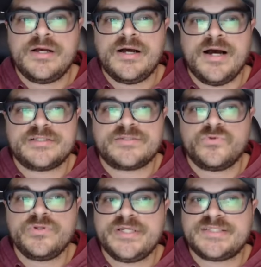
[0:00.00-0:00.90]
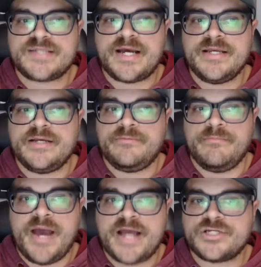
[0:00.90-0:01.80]
some really exciting
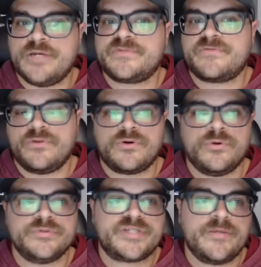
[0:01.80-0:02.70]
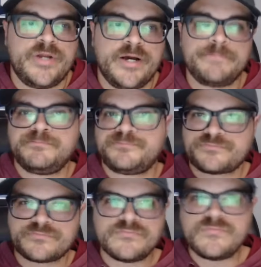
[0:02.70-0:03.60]
matchups for the Colts coming up.
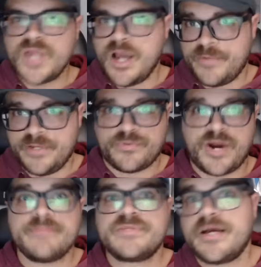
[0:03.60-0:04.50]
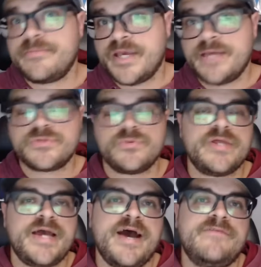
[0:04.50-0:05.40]
How many primetime games will they
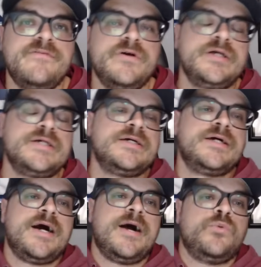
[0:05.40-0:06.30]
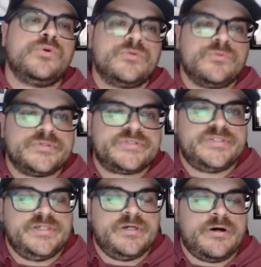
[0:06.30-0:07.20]
have? We'll
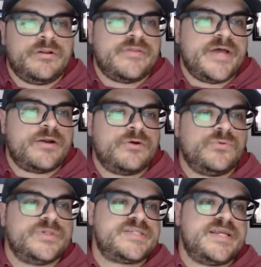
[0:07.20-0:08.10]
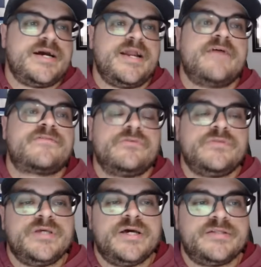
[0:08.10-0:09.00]
see all of that on Wednesday night after
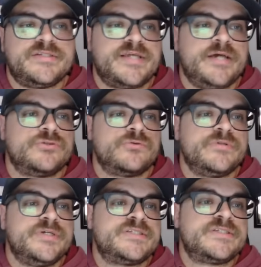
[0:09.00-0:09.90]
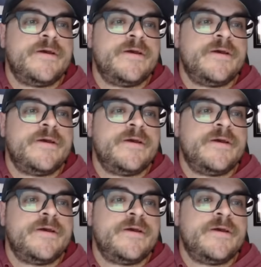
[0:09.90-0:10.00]
the schedule release.